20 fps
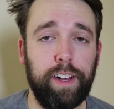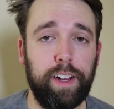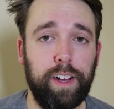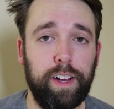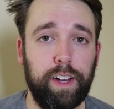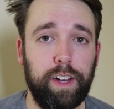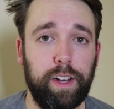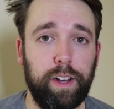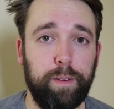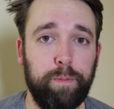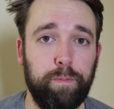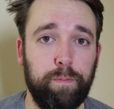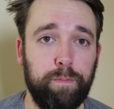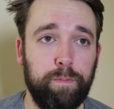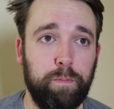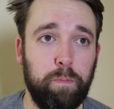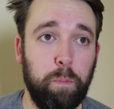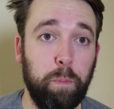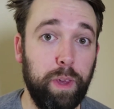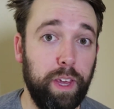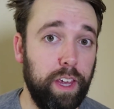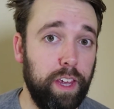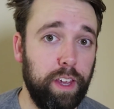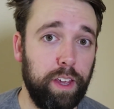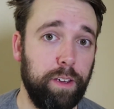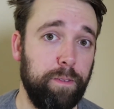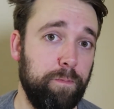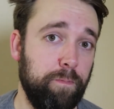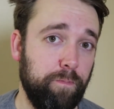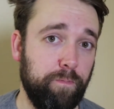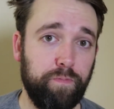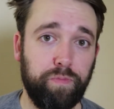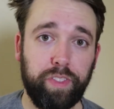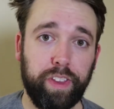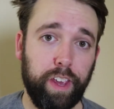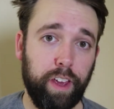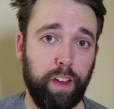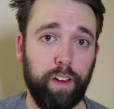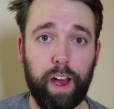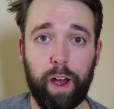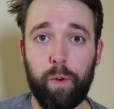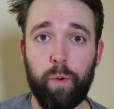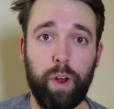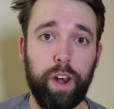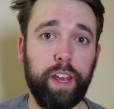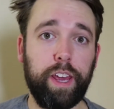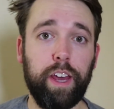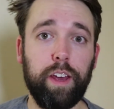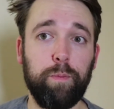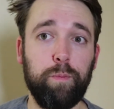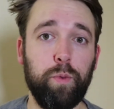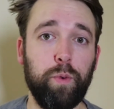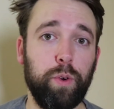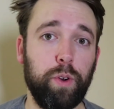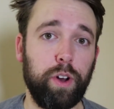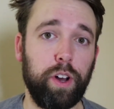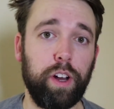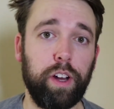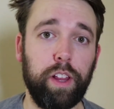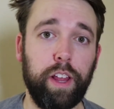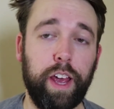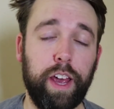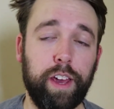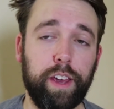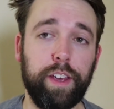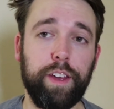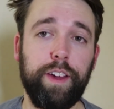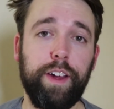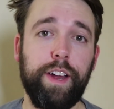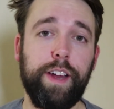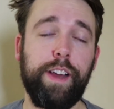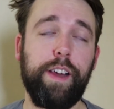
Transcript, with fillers: um, me. Uh, I want to get more like